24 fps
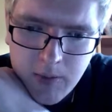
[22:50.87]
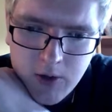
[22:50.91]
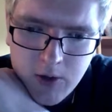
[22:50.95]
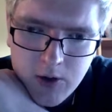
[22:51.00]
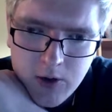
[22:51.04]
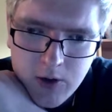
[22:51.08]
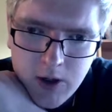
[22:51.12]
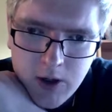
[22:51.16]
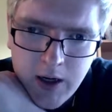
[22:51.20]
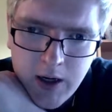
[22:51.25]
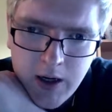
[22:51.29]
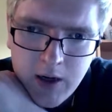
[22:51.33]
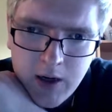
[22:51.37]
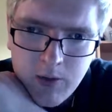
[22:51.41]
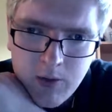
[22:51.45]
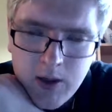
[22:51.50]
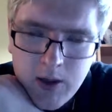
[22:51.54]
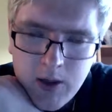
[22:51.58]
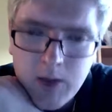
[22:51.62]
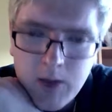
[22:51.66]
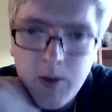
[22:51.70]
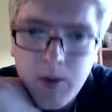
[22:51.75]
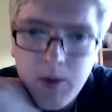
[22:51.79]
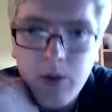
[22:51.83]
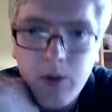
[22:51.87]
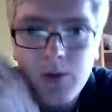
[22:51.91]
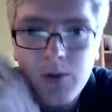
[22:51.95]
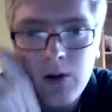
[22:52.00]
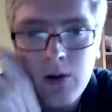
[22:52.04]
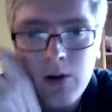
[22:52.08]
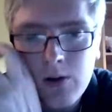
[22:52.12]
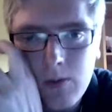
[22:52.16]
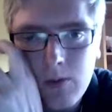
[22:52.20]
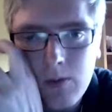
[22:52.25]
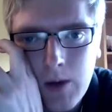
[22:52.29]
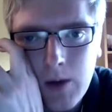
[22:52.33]
try and read, but there was
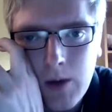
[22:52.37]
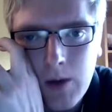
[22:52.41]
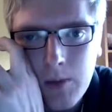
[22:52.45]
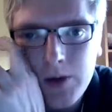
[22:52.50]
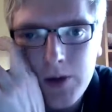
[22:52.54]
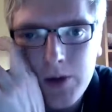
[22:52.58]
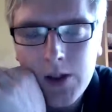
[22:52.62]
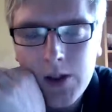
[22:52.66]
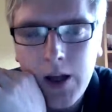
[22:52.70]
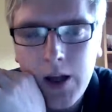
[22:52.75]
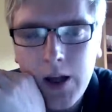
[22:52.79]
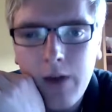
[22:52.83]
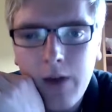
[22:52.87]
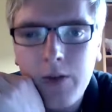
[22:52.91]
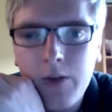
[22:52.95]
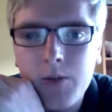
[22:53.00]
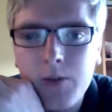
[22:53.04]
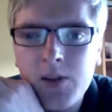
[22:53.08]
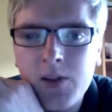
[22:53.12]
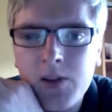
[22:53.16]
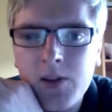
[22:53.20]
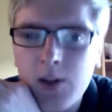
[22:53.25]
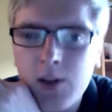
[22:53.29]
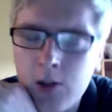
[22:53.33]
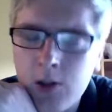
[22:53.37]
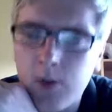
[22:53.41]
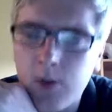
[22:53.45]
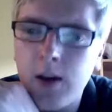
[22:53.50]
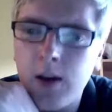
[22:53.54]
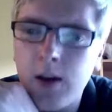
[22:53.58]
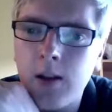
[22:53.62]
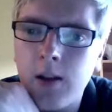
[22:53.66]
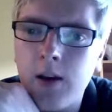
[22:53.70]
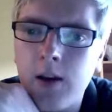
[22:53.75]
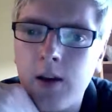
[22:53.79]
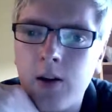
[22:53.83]
also a member of staff that was
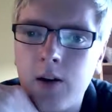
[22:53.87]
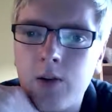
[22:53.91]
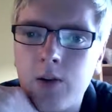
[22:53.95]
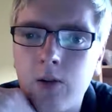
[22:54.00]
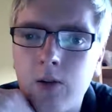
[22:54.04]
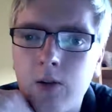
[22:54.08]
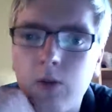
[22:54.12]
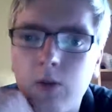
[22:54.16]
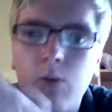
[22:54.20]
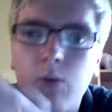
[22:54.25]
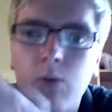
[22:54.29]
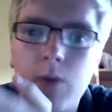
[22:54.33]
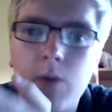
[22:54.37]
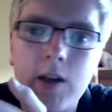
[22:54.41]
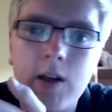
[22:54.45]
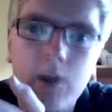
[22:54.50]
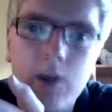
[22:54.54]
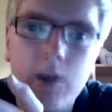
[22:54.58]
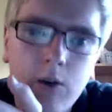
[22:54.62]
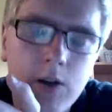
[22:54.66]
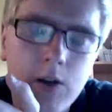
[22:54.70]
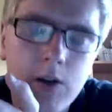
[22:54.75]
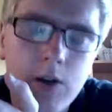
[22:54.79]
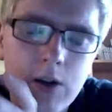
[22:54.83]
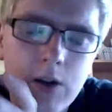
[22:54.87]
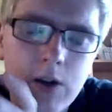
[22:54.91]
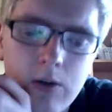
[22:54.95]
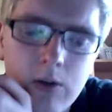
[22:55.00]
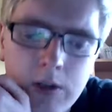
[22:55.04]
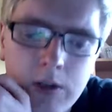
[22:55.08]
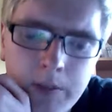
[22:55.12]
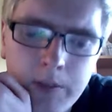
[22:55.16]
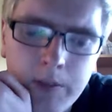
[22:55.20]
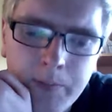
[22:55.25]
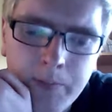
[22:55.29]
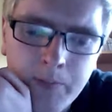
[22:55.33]
situated there to read to the
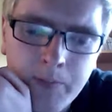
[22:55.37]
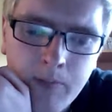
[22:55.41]
children.